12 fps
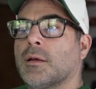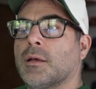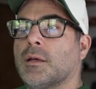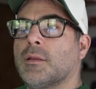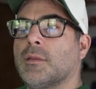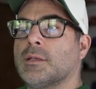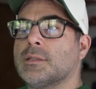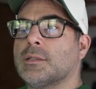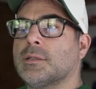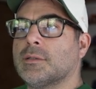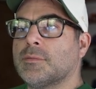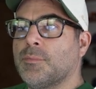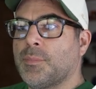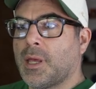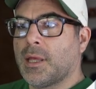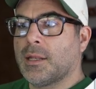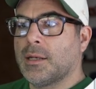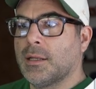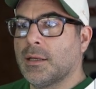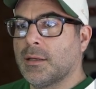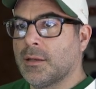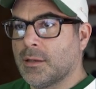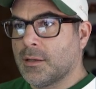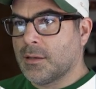And this is bed
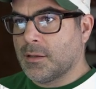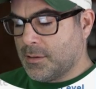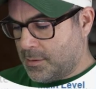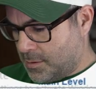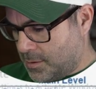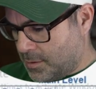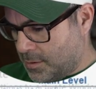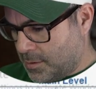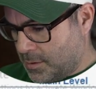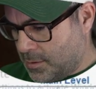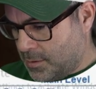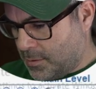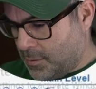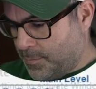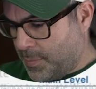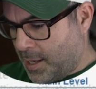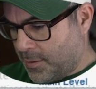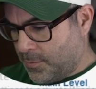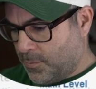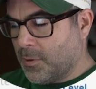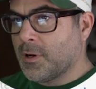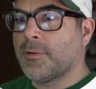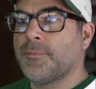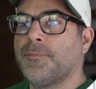or bath
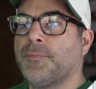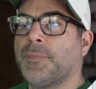one.